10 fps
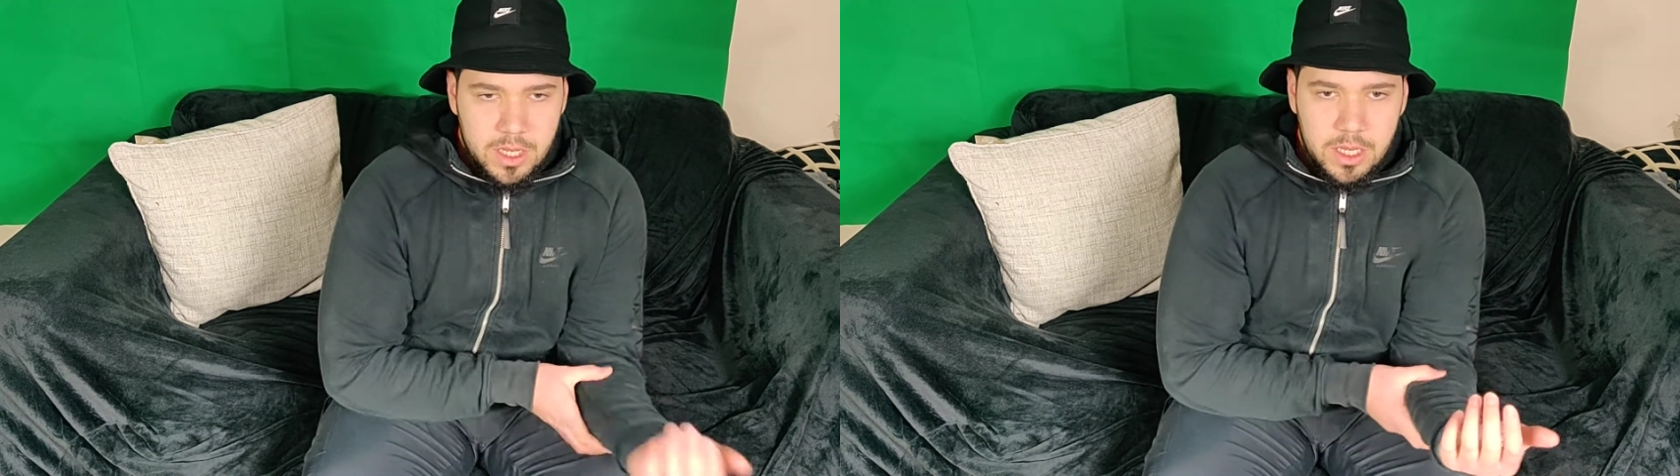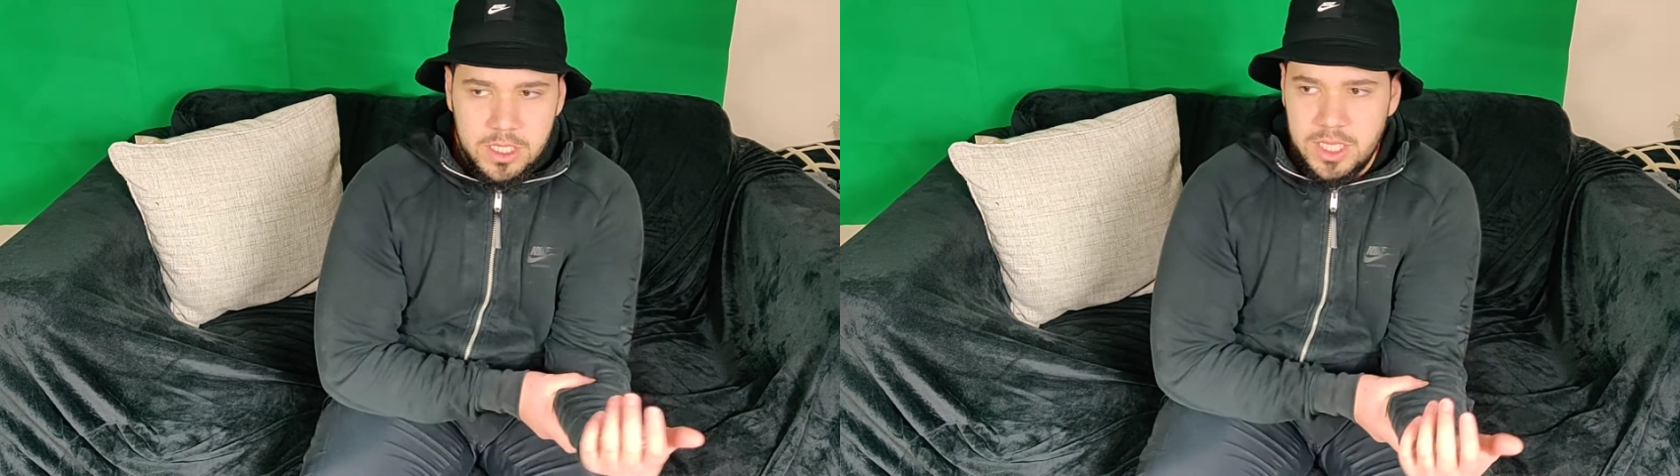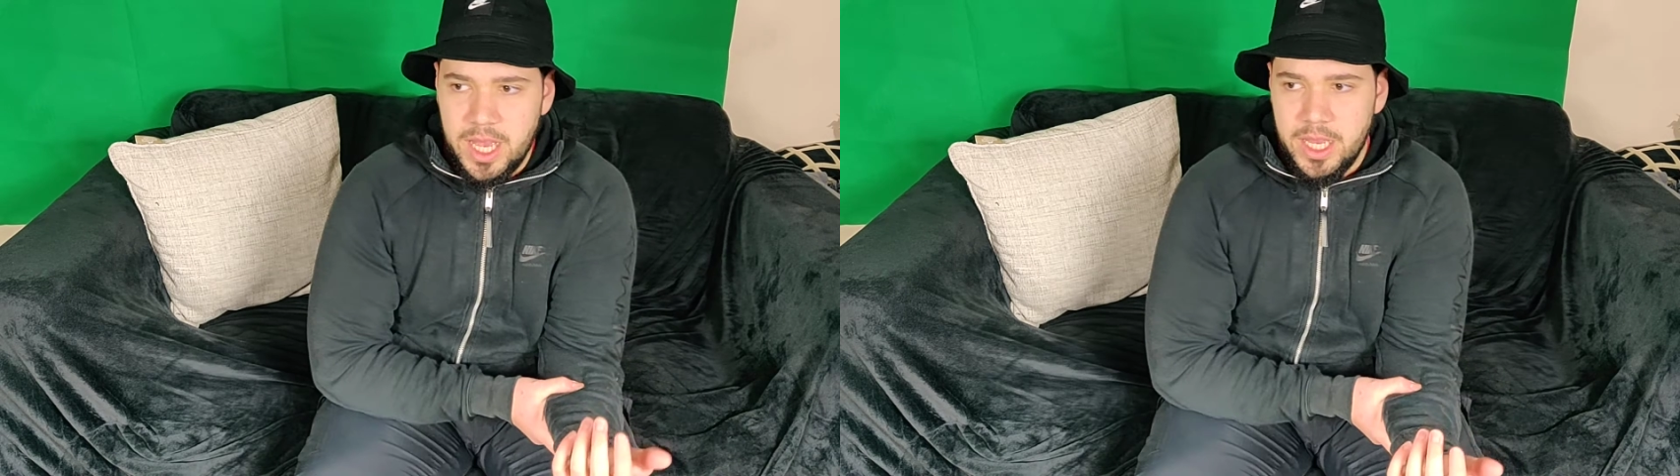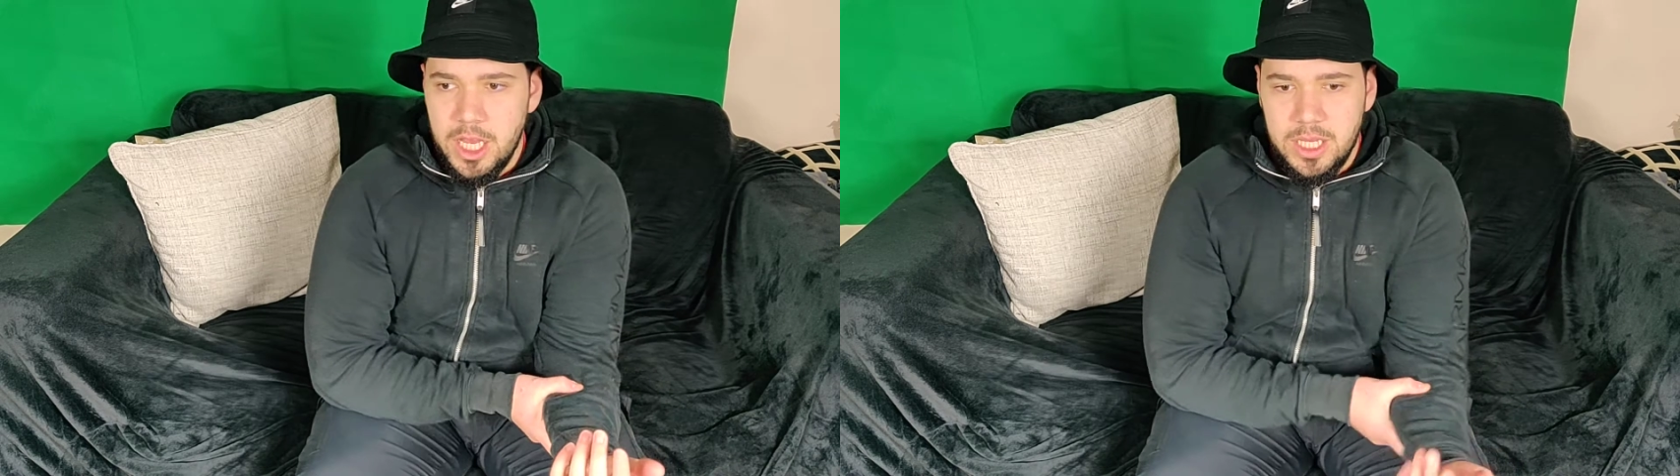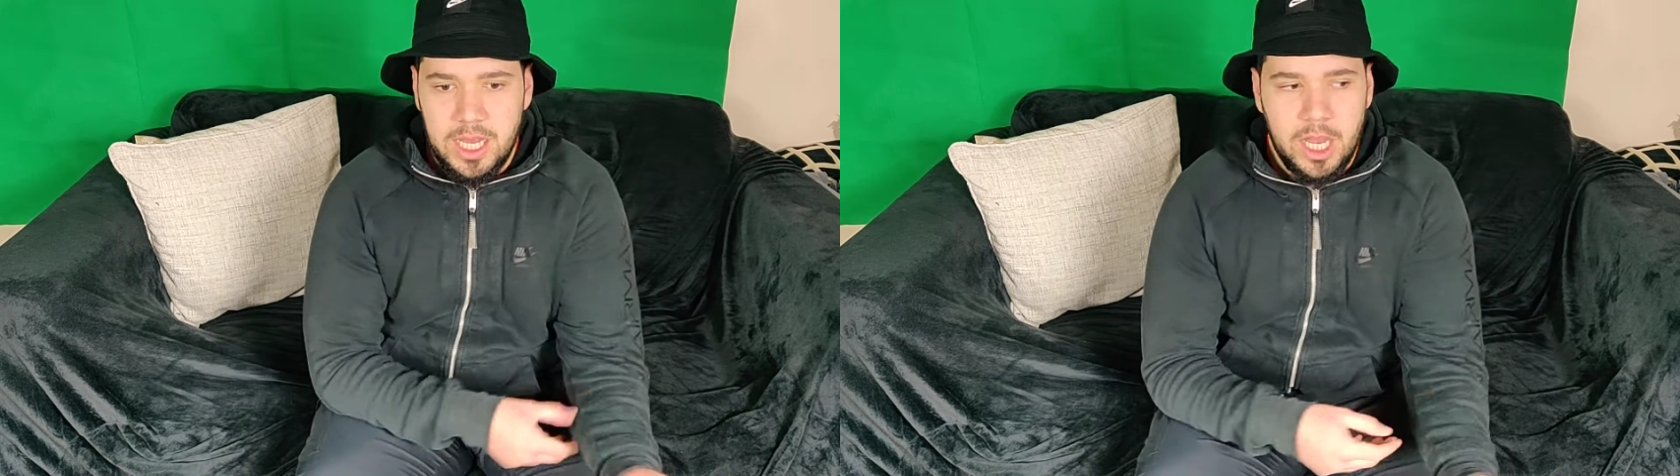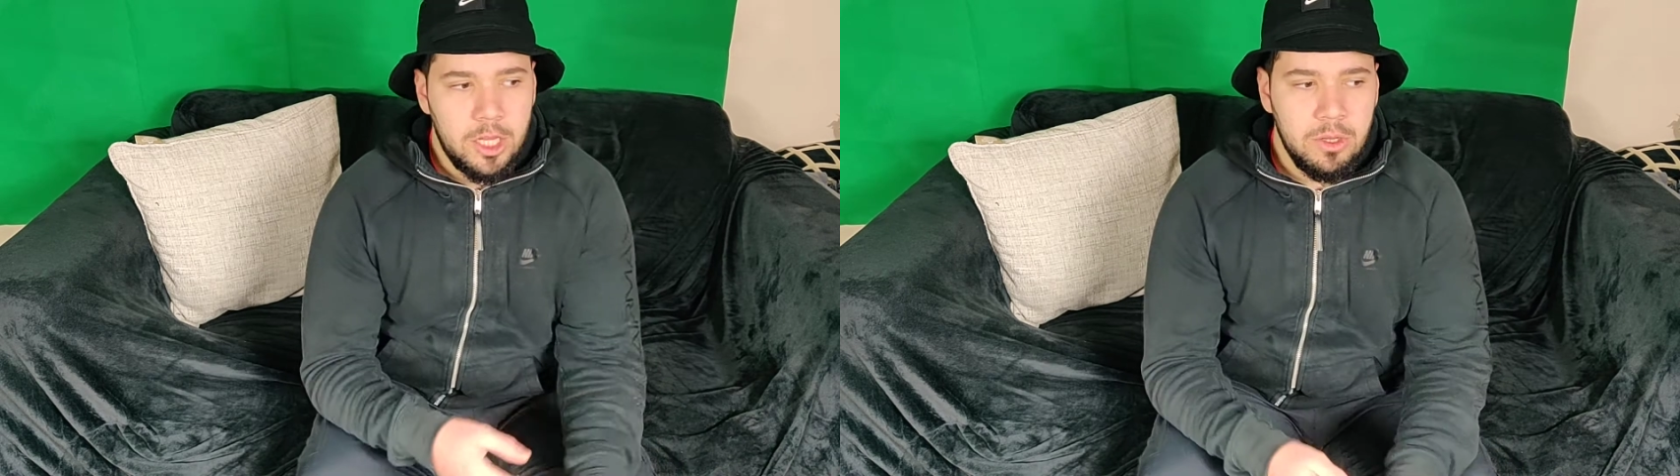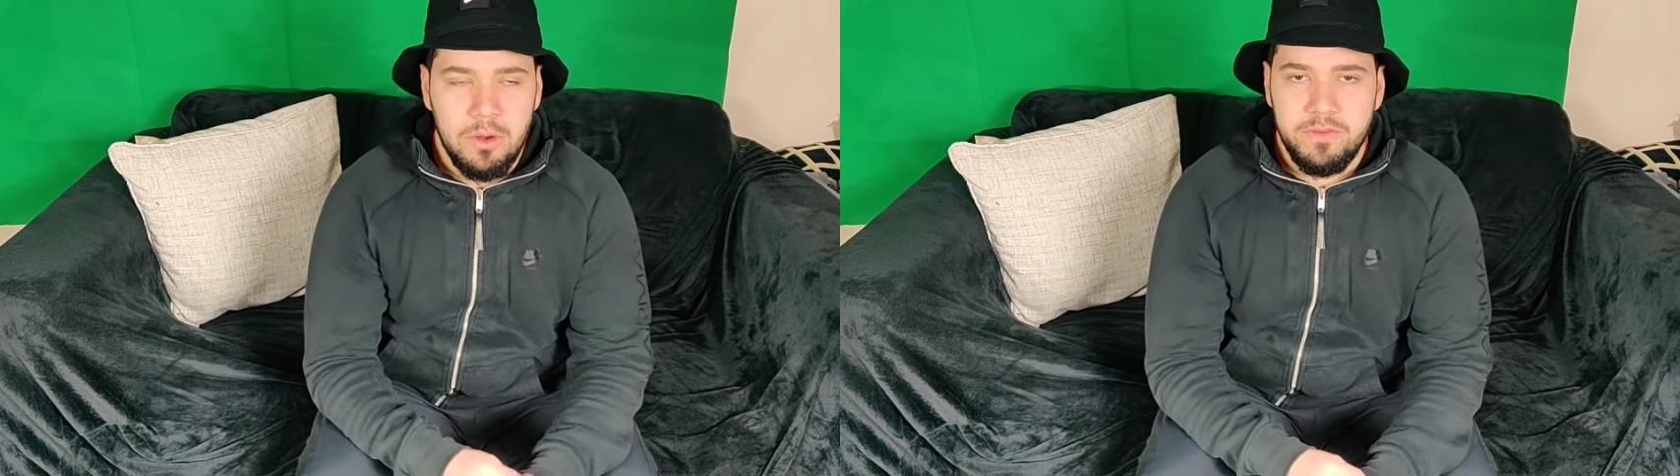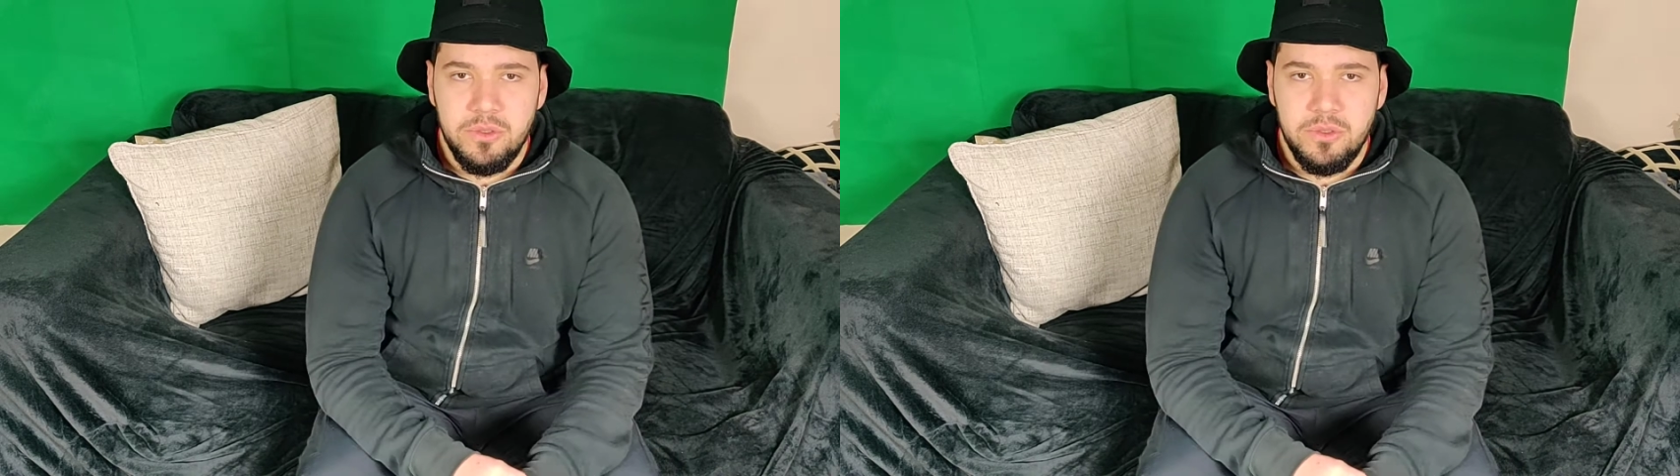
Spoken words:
It's like a lot of